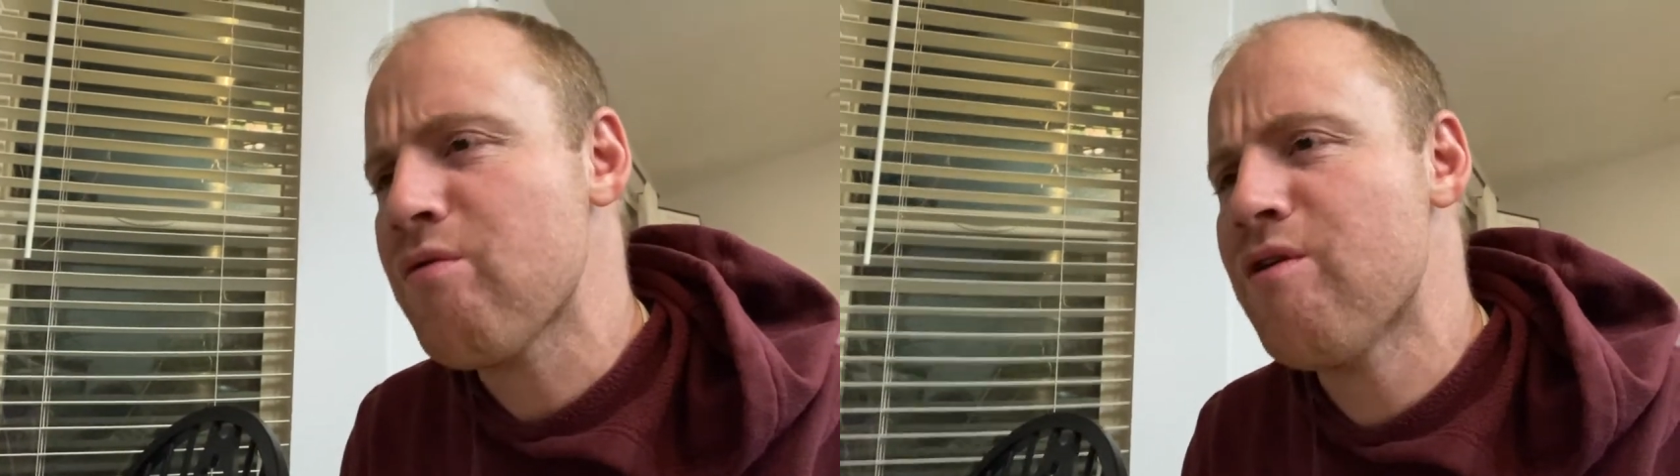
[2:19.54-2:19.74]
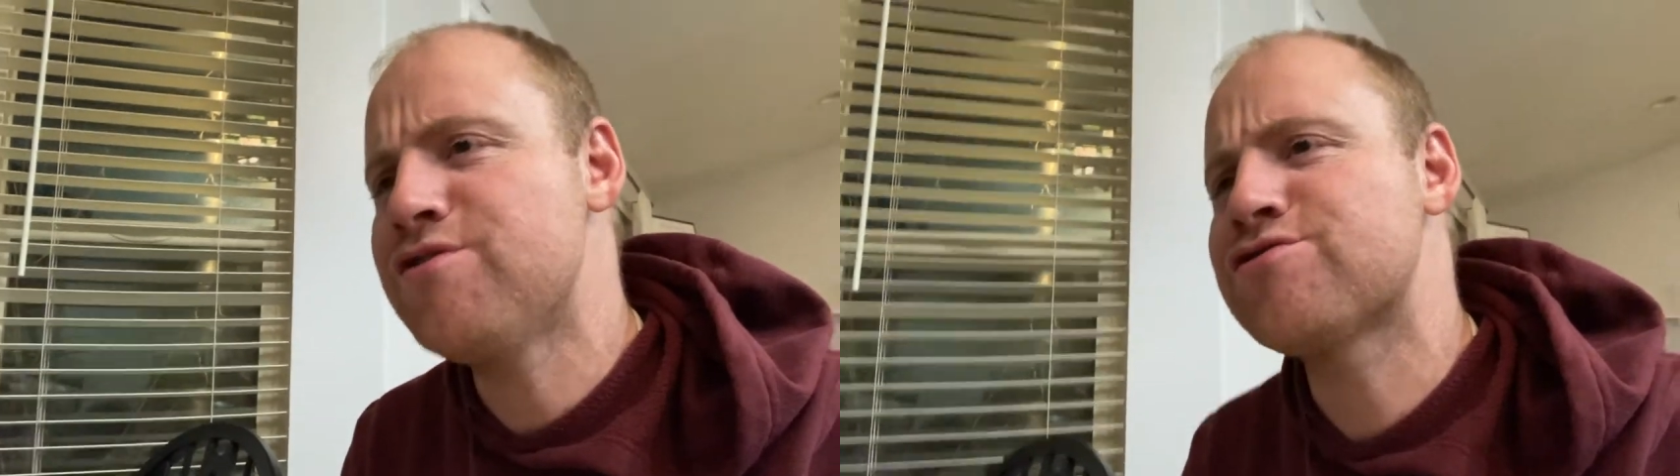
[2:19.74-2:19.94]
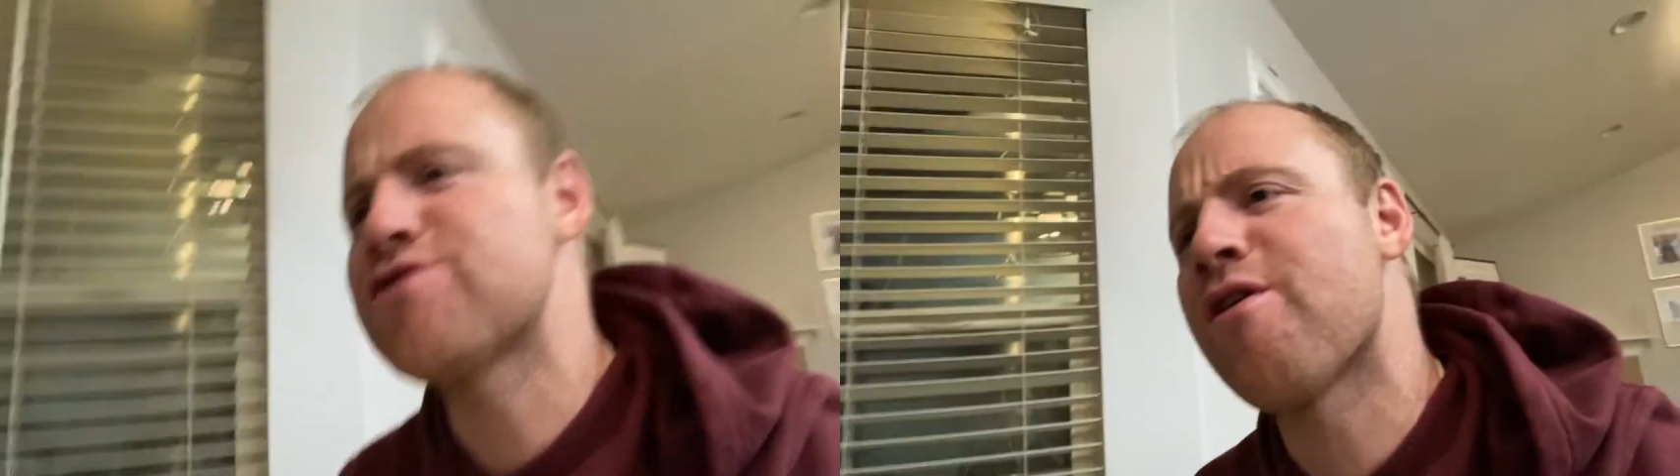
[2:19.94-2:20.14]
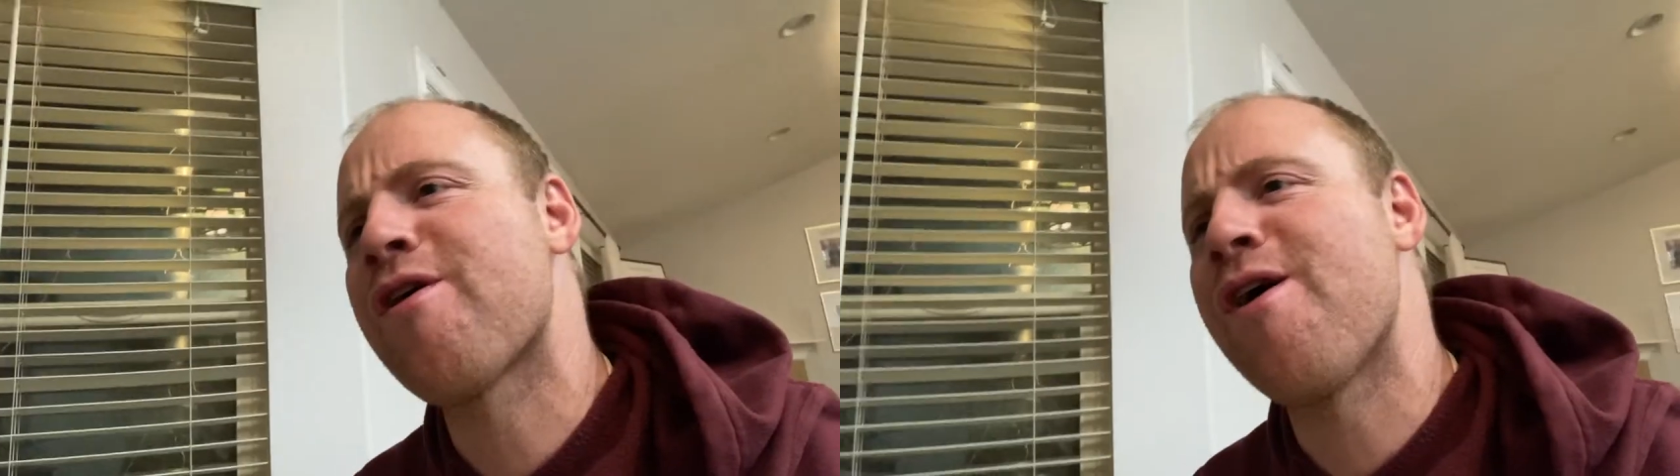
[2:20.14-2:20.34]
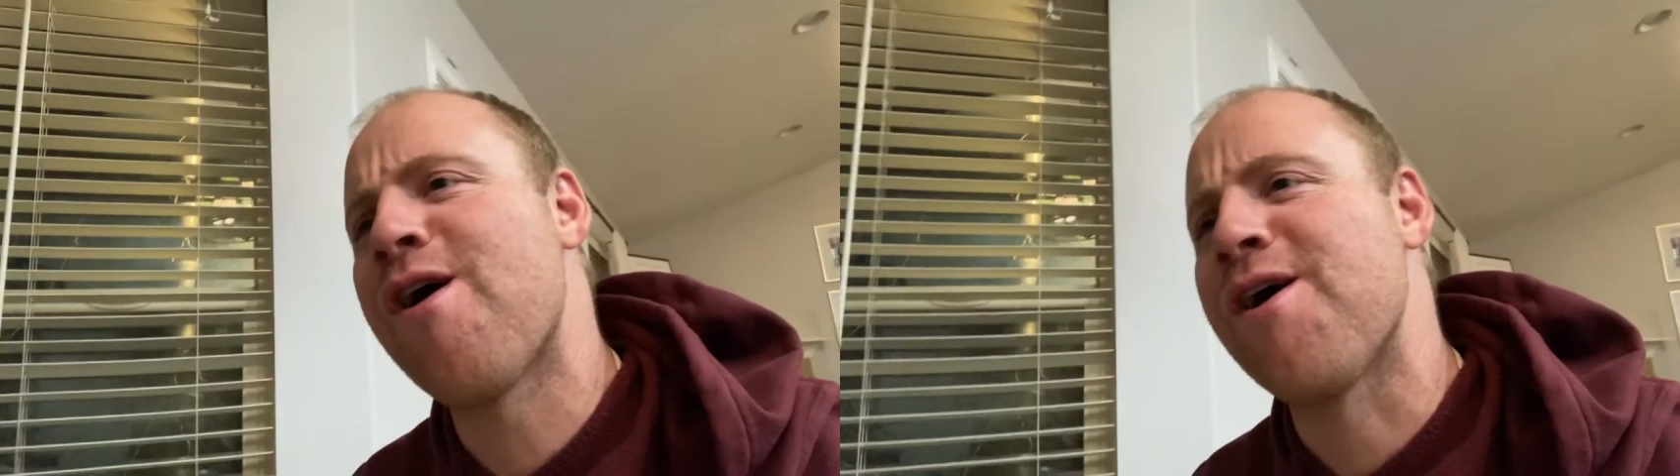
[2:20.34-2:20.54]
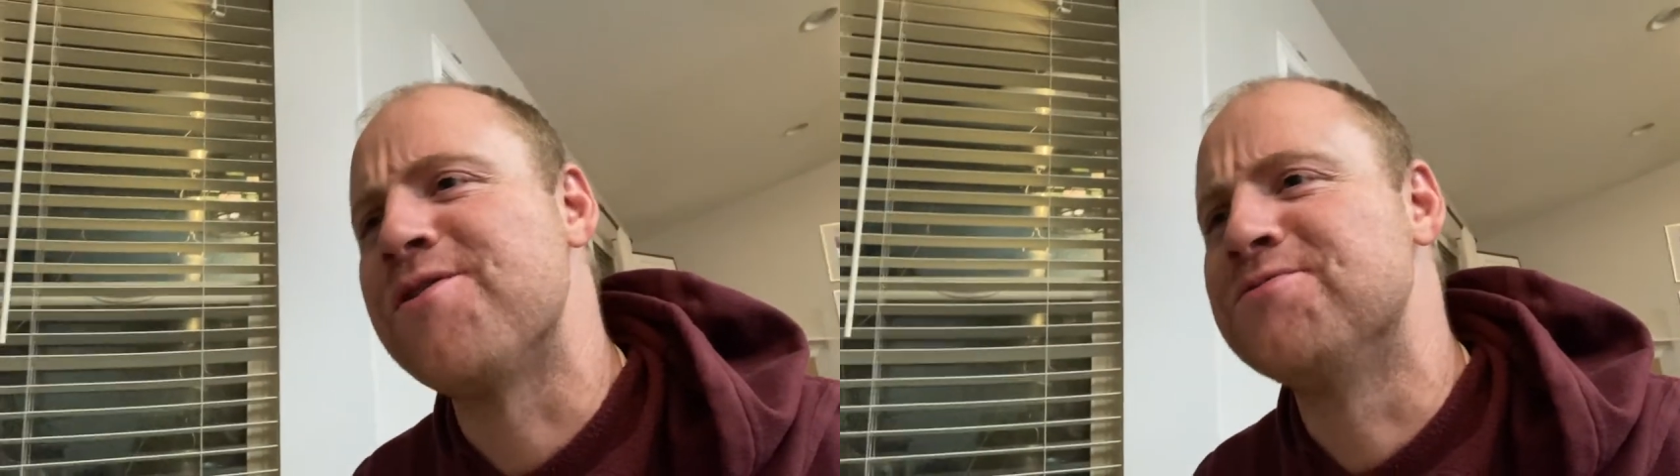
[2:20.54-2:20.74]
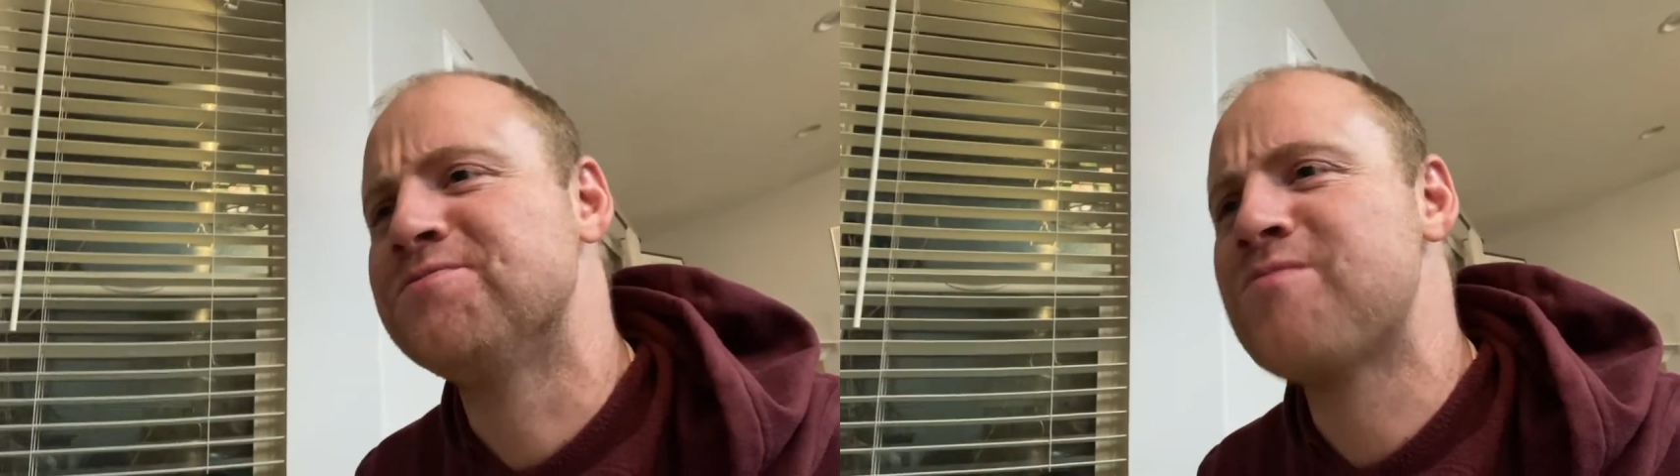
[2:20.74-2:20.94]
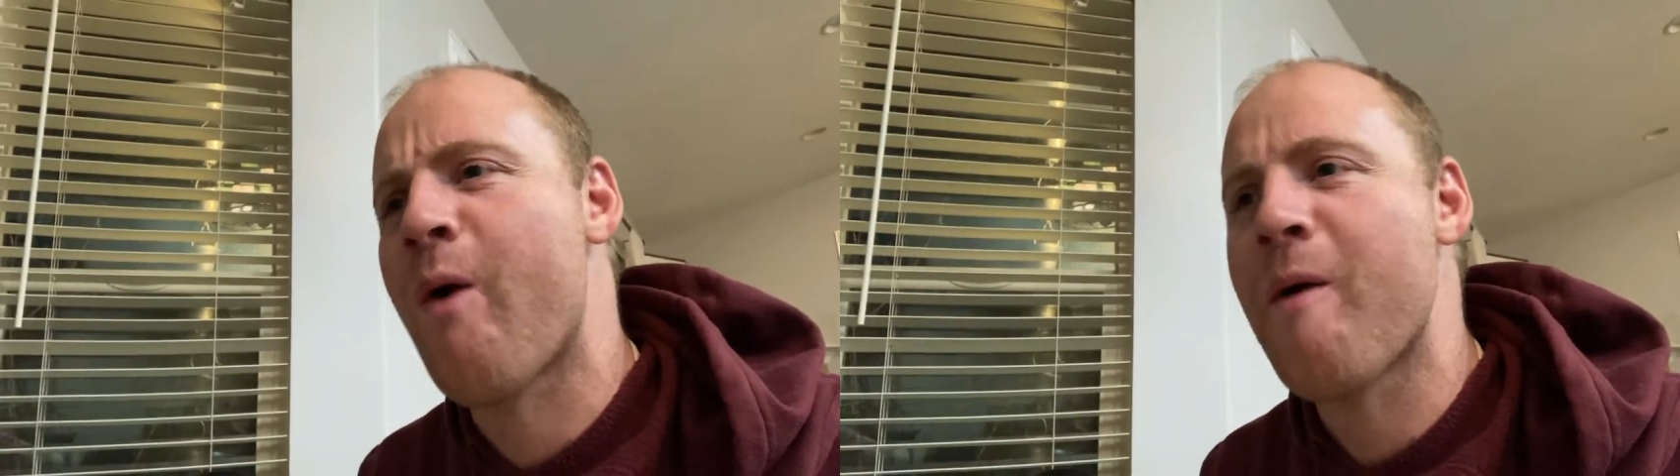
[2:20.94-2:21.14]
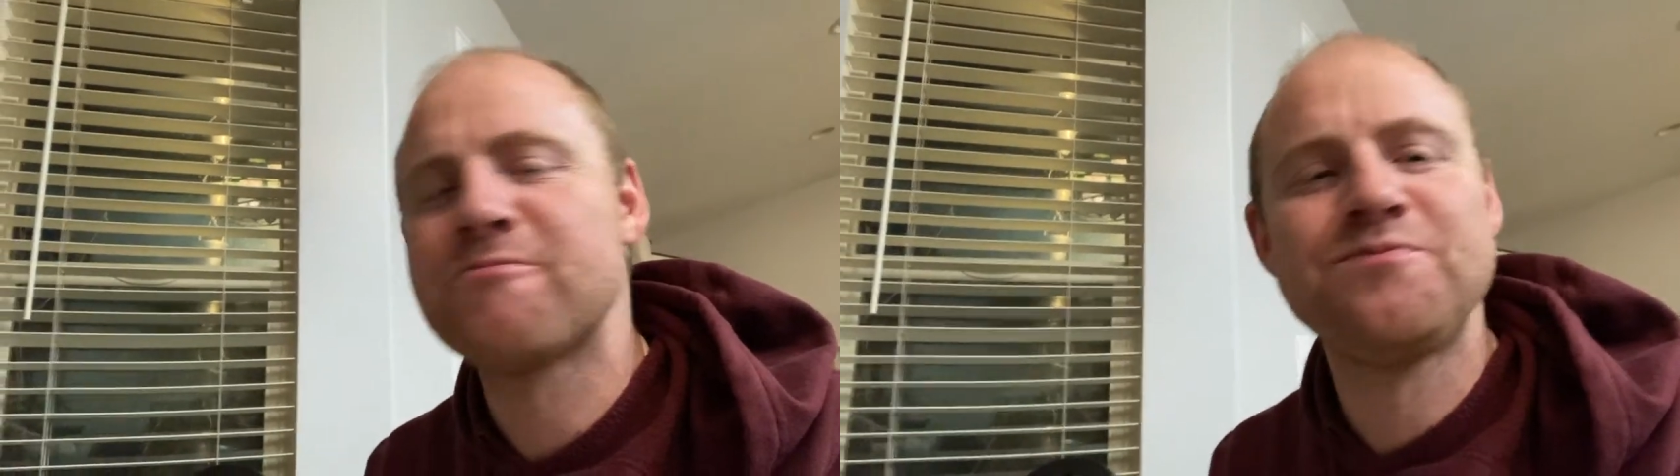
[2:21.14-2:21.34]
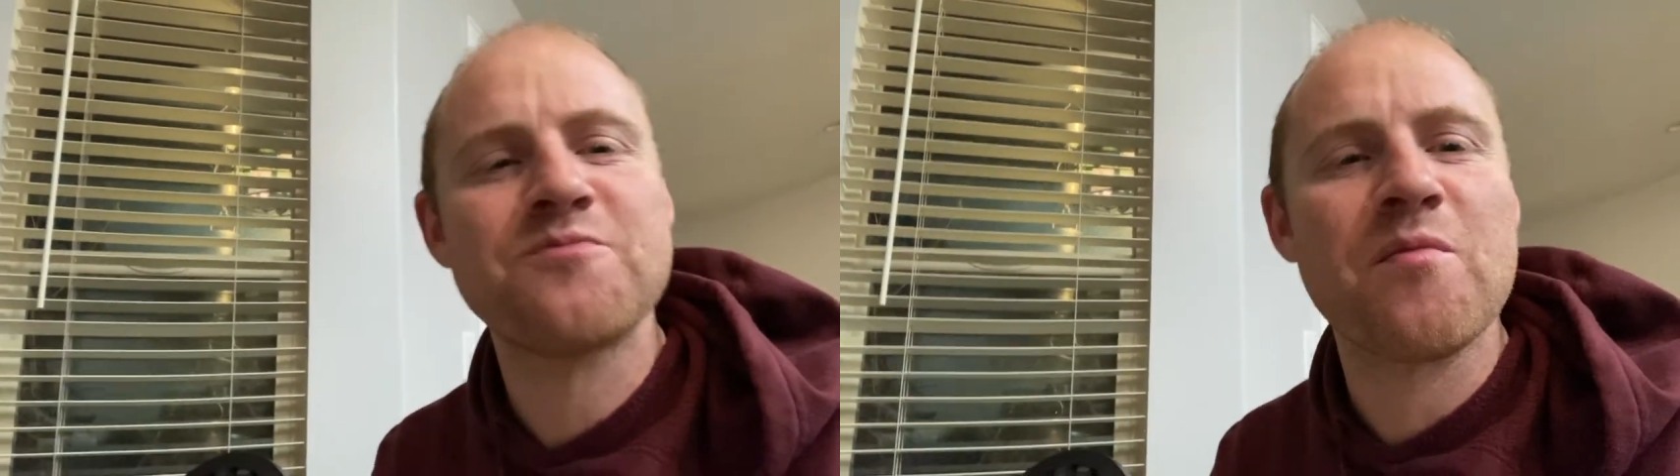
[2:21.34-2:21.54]
It's so good.
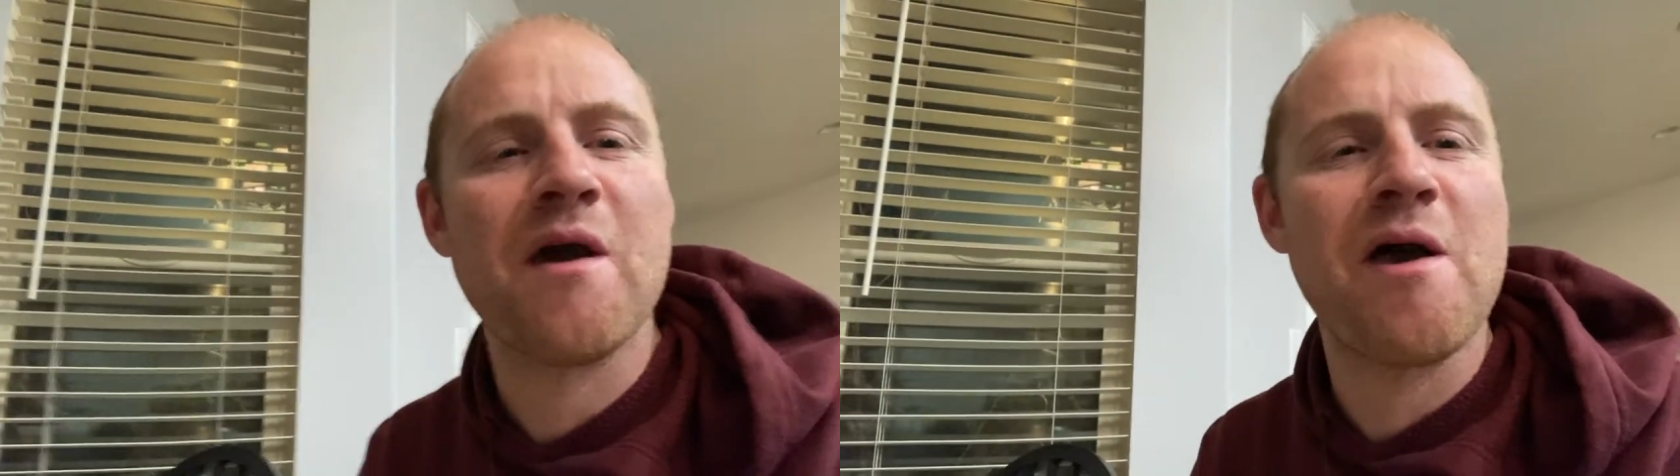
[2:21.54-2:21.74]
How